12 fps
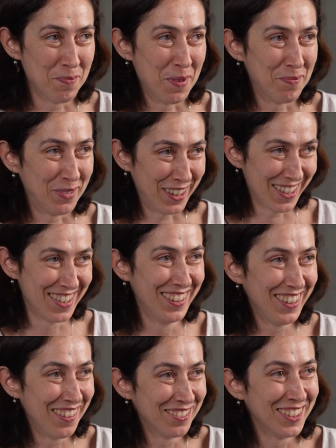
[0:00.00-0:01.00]
them
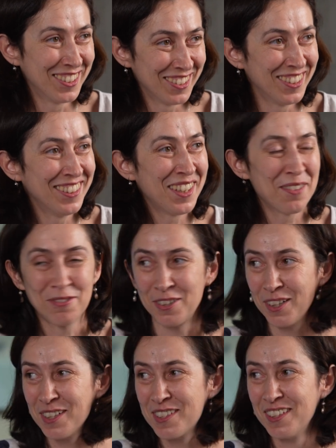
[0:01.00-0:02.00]
members. Even to the day,
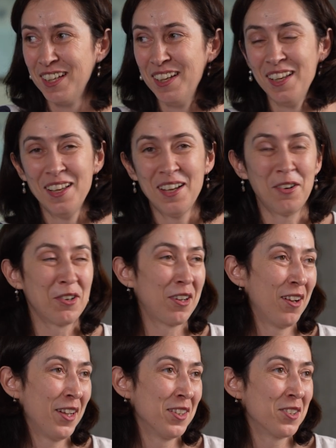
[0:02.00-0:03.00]
for us, our
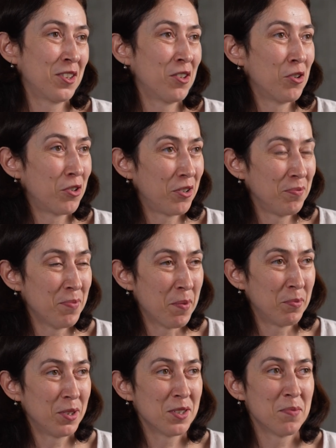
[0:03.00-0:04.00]
clients are our
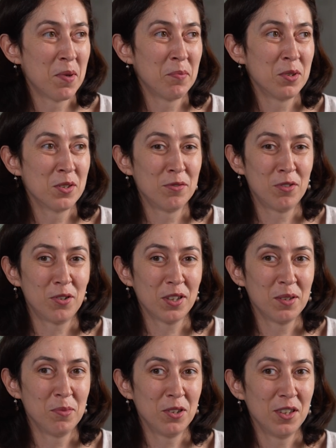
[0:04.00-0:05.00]
members of our
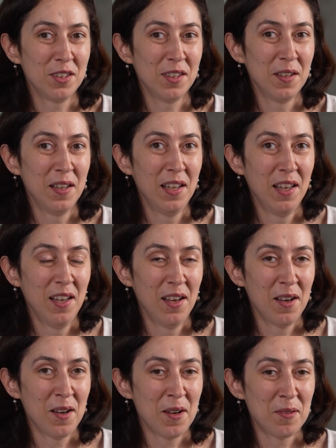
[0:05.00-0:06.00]
community.
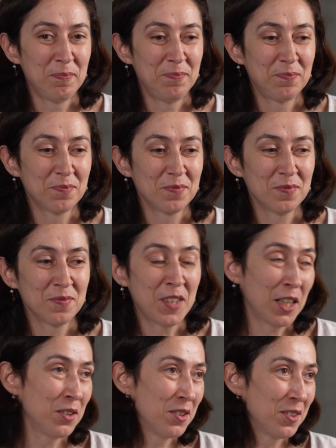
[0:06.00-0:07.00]

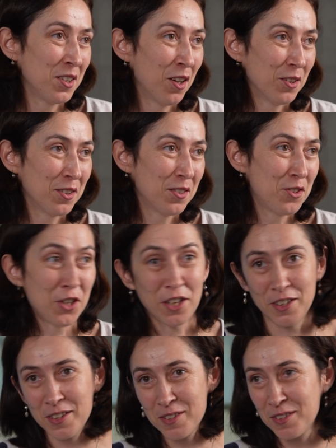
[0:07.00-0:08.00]
That got
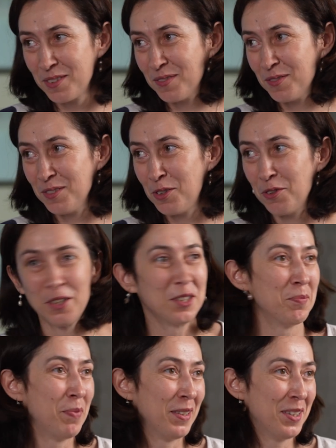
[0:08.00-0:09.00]
chairs during
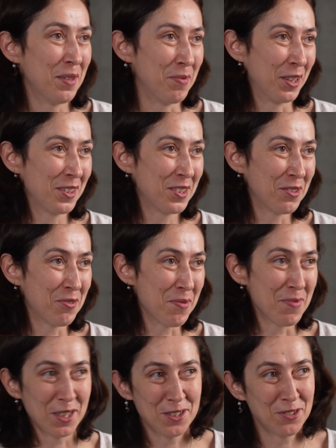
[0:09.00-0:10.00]
the pandemic, so we
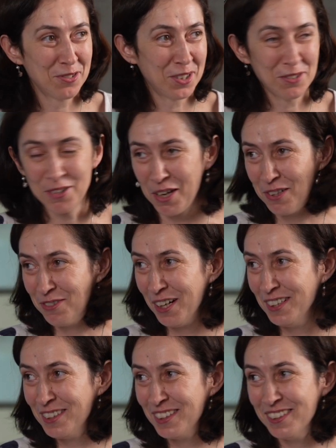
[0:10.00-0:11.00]
made sure we
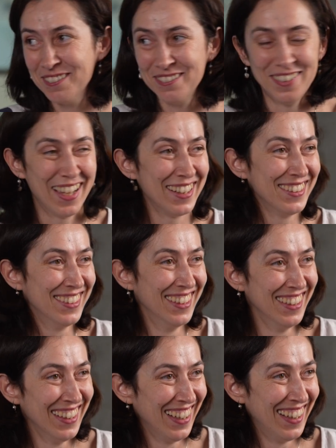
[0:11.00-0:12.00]
rented the van,
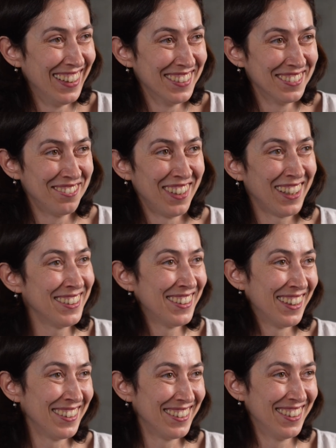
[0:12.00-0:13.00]
and Vlad
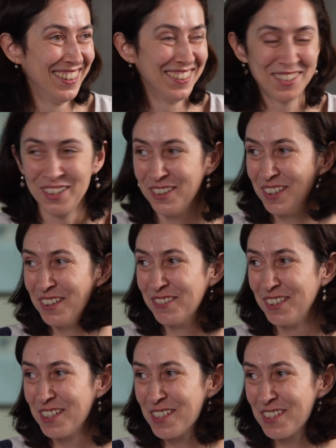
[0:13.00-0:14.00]
and Tori
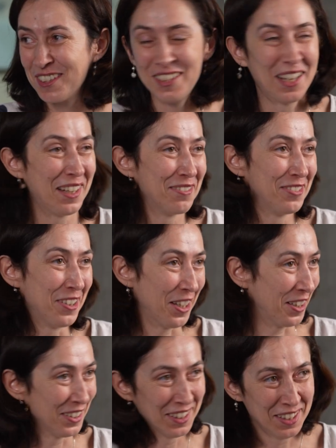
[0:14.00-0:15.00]
were just
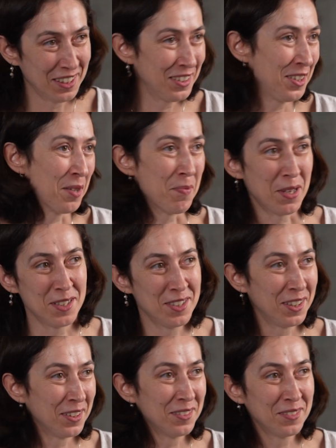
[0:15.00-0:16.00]
delivering the
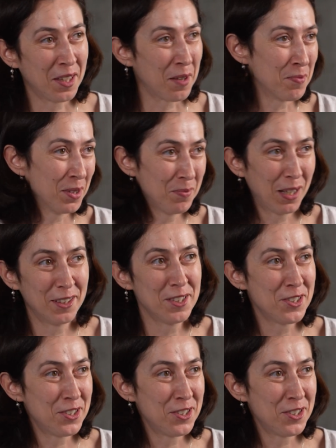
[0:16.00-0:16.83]
amazing Herman Miller